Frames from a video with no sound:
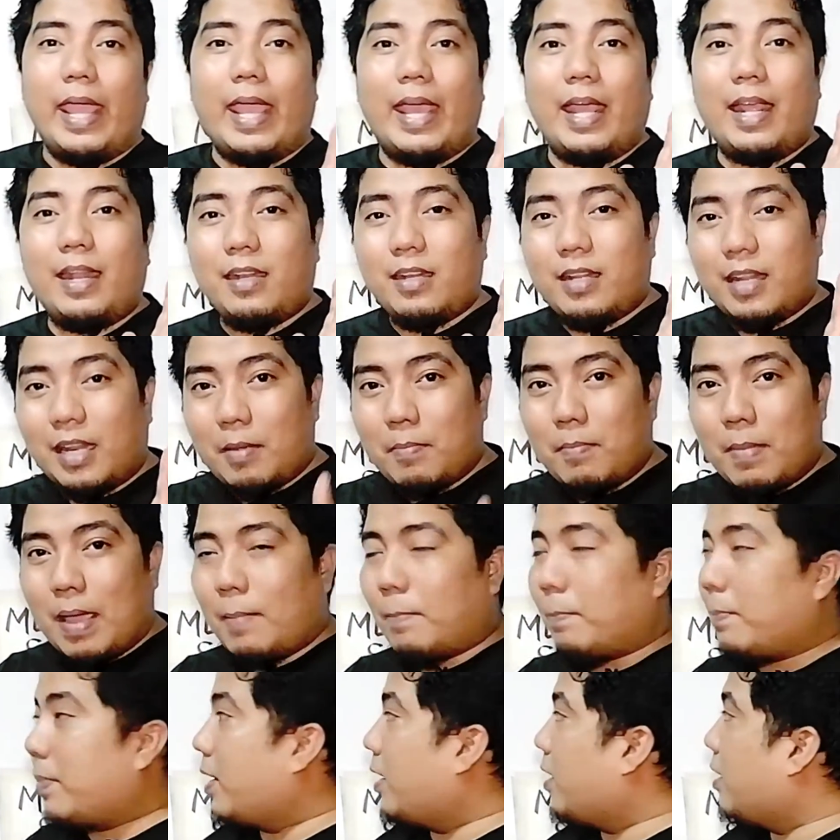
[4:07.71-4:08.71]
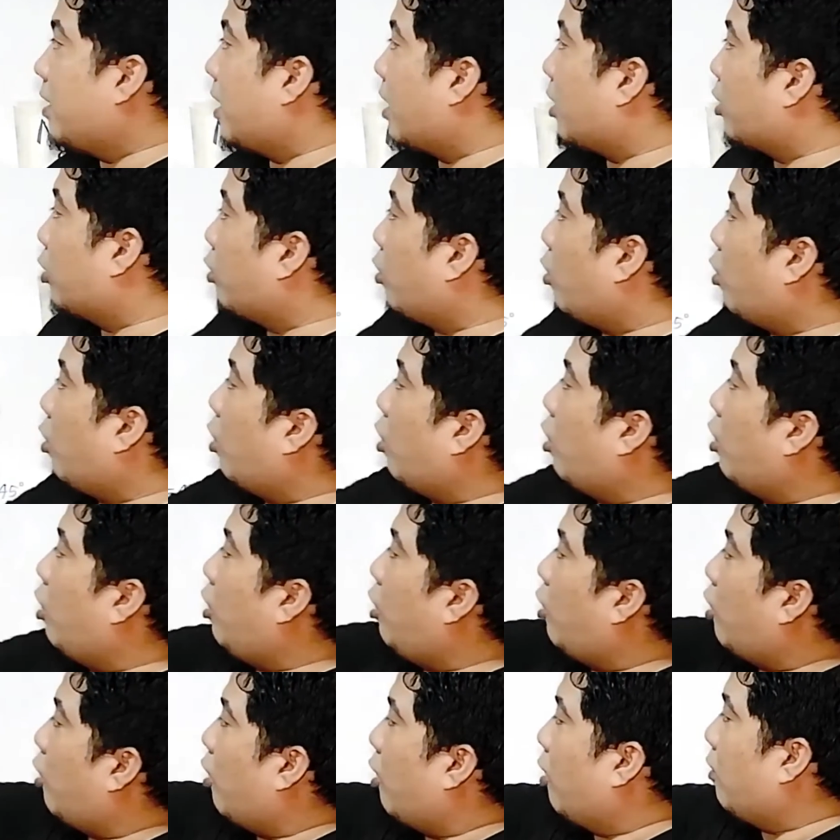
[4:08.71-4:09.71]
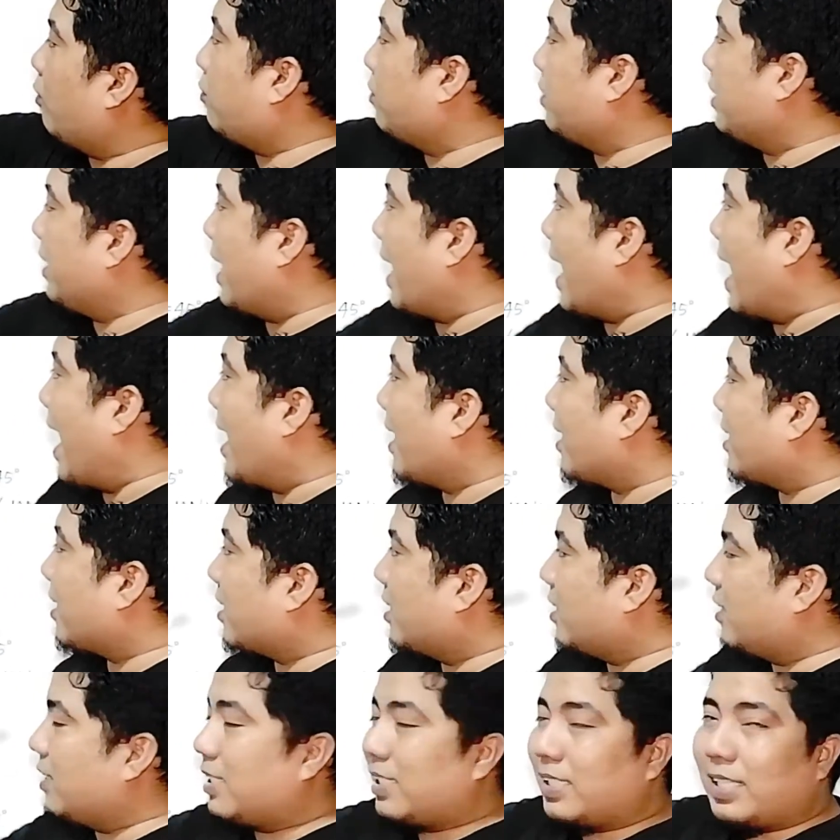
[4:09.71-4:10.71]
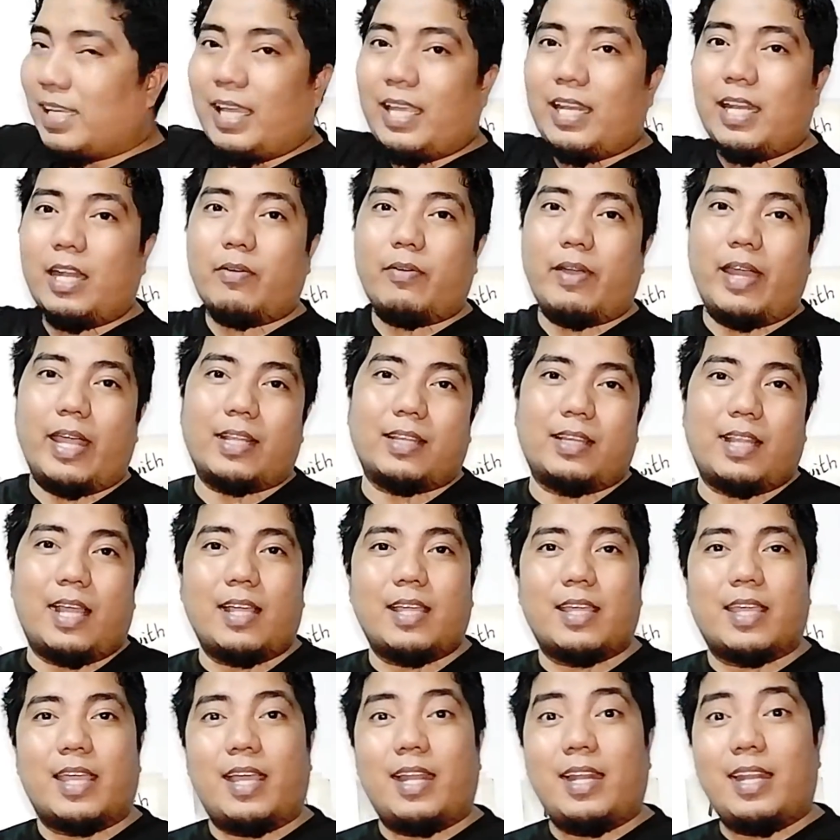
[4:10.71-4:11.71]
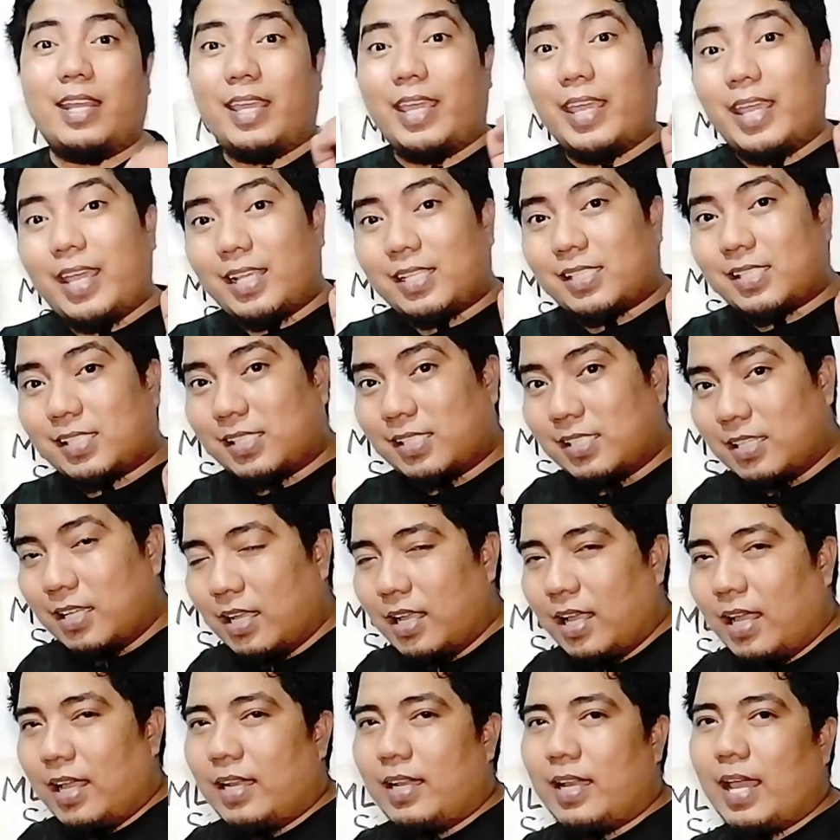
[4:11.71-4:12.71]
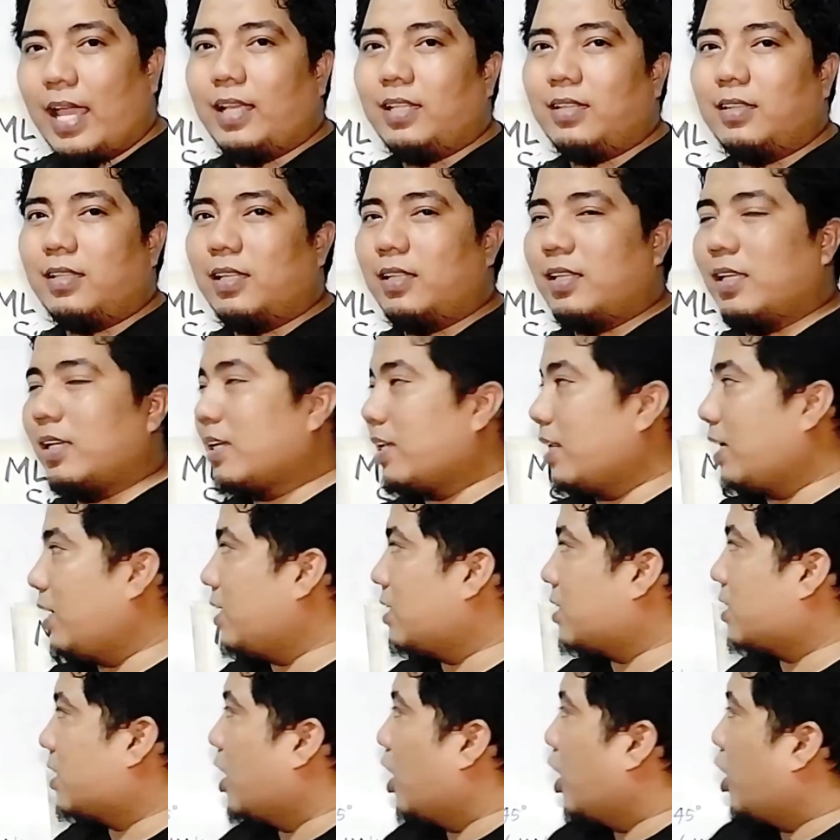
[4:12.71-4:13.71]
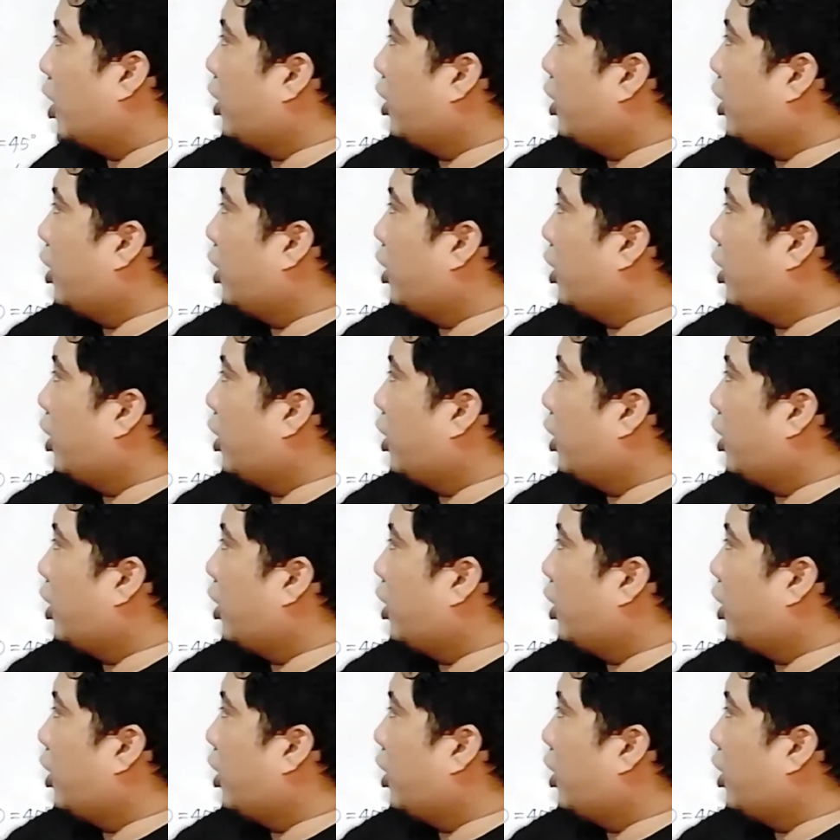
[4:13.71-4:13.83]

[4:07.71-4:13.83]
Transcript: And remember that all of the angles in a rectangle is 90 degrees.